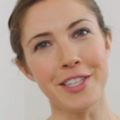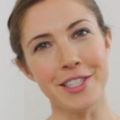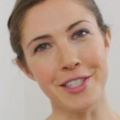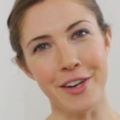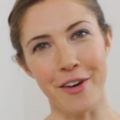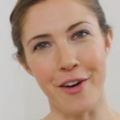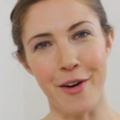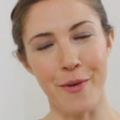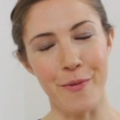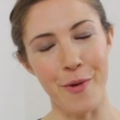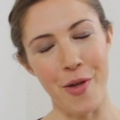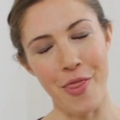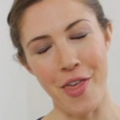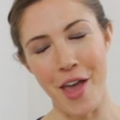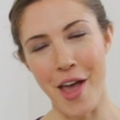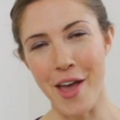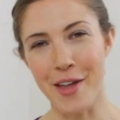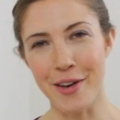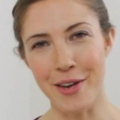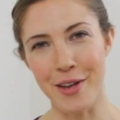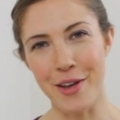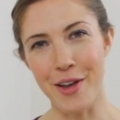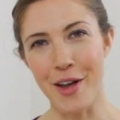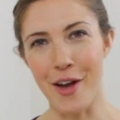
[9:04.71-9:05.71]
to share it with
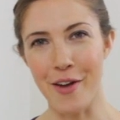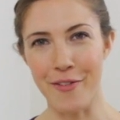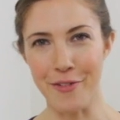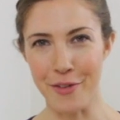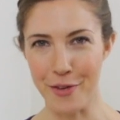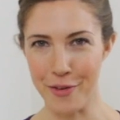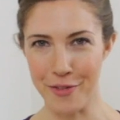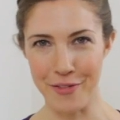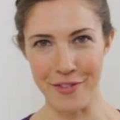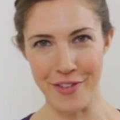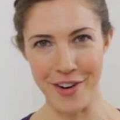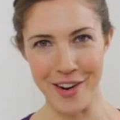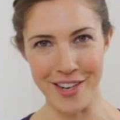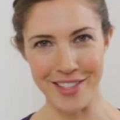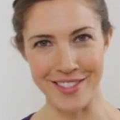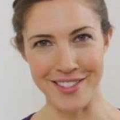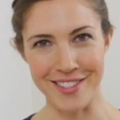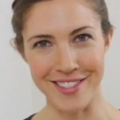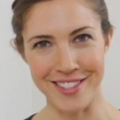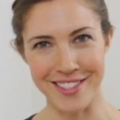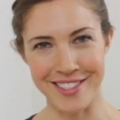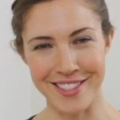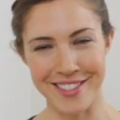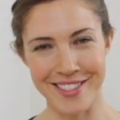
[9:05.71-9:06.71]
any of your
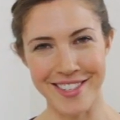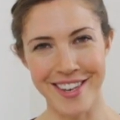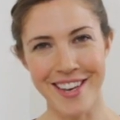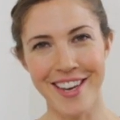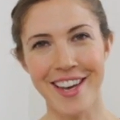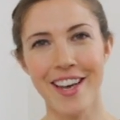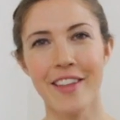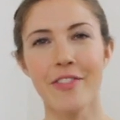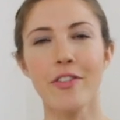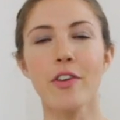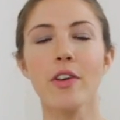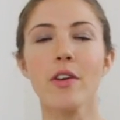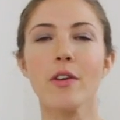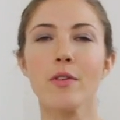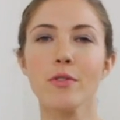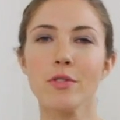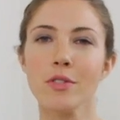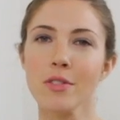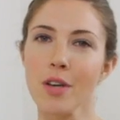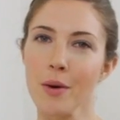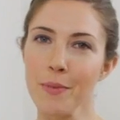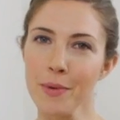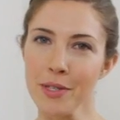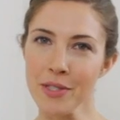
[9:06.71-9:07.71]
friends. Thank you
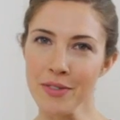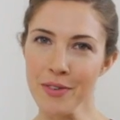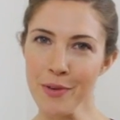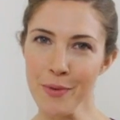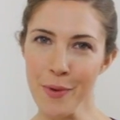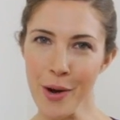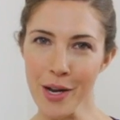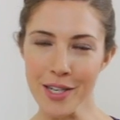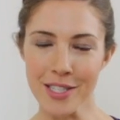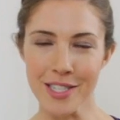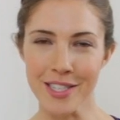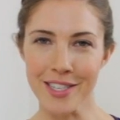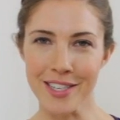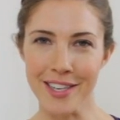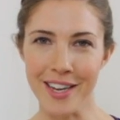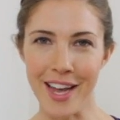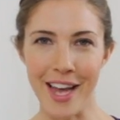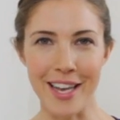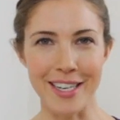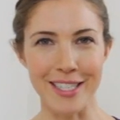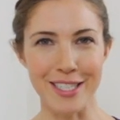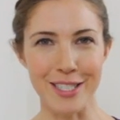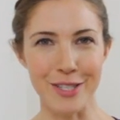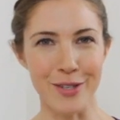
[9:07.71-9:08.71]
so much for watching,
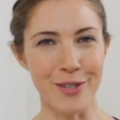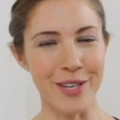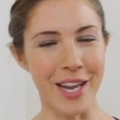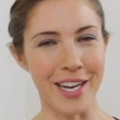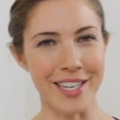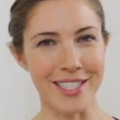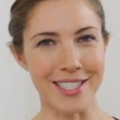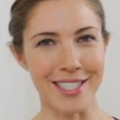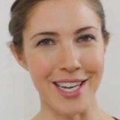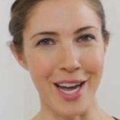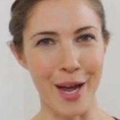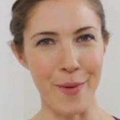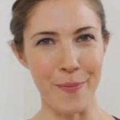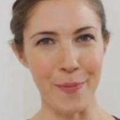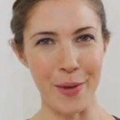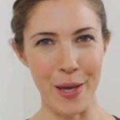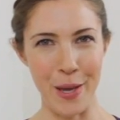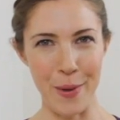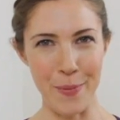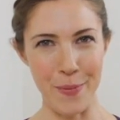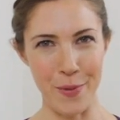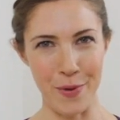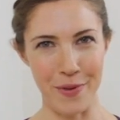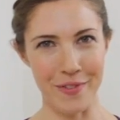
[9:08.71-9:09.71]
and until next time, keep